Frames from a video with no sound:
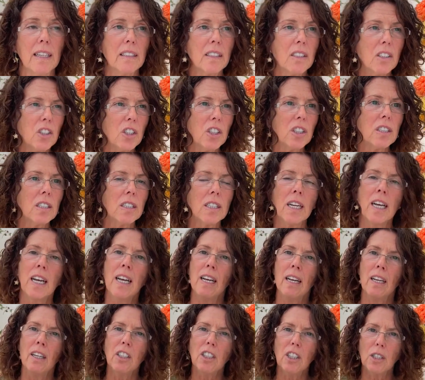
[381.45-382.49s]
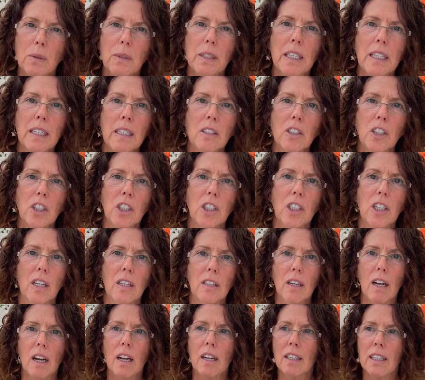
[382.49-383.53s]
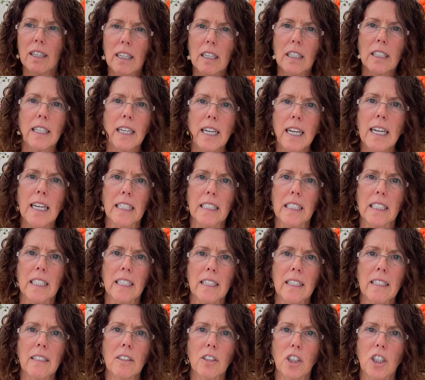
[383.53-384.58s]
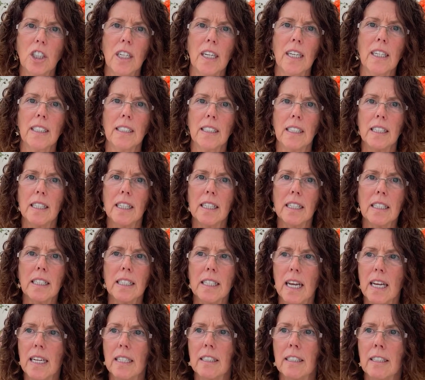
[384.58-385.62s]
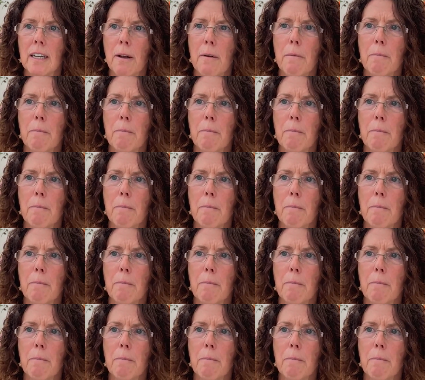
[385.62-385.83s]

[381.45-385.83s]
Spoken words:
So just do a little list, a little sheet that says,